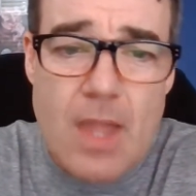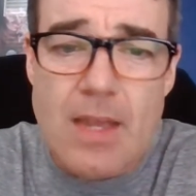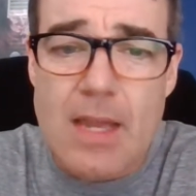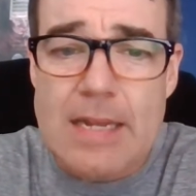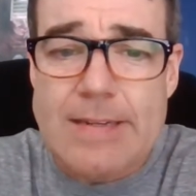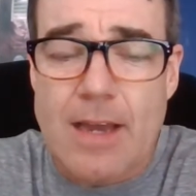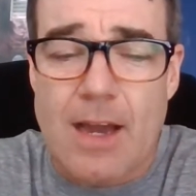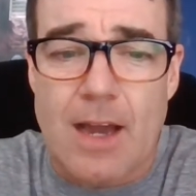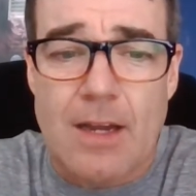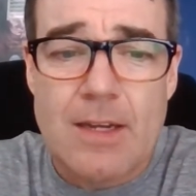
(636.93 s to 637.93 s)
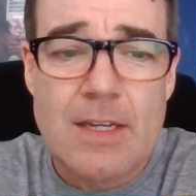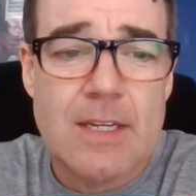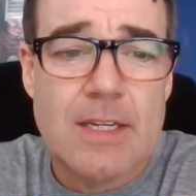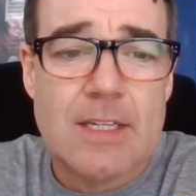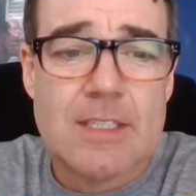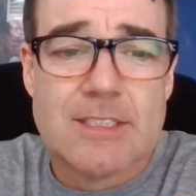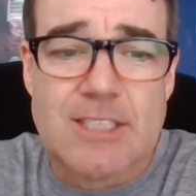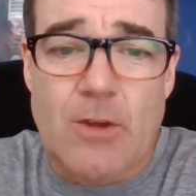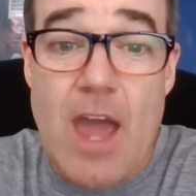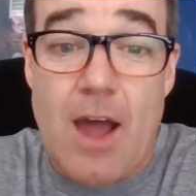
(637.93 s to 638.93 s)
And
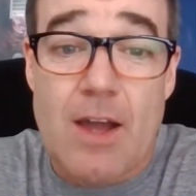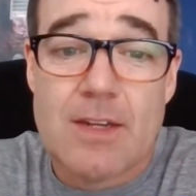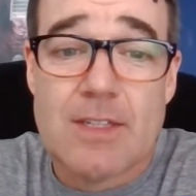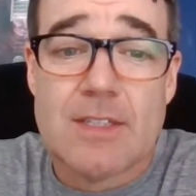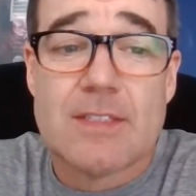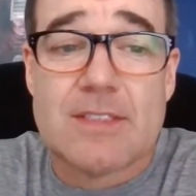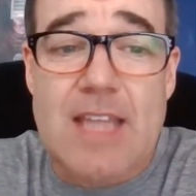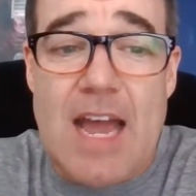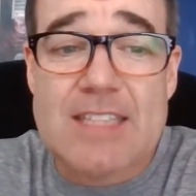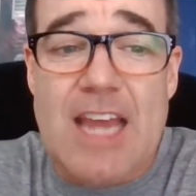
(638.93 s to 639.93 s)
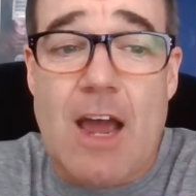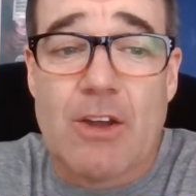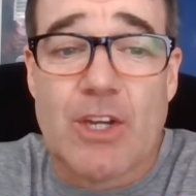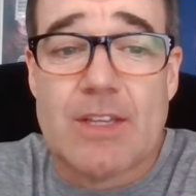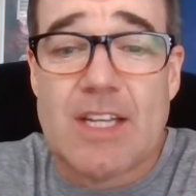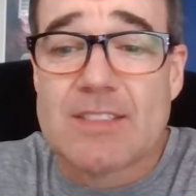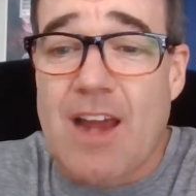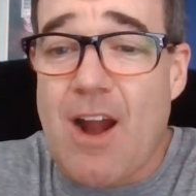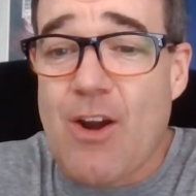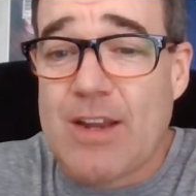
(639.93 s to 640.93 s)
so, yeah, that's how good this
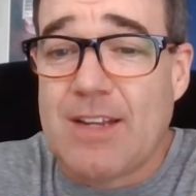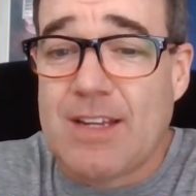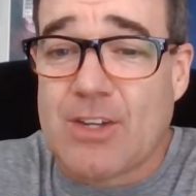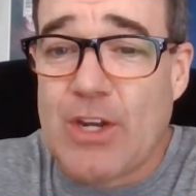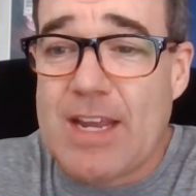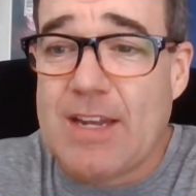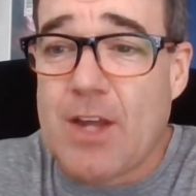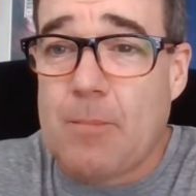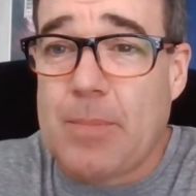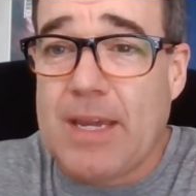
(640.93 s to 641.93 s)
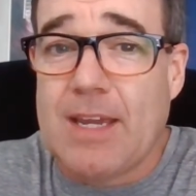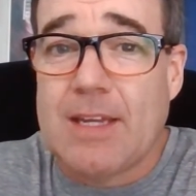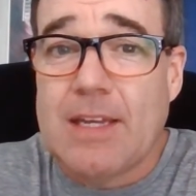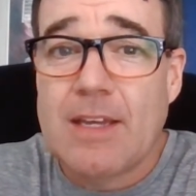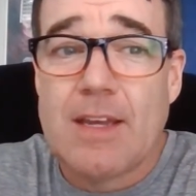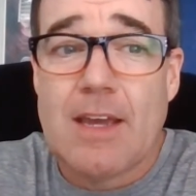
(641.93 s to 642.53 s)
hire it could end up being.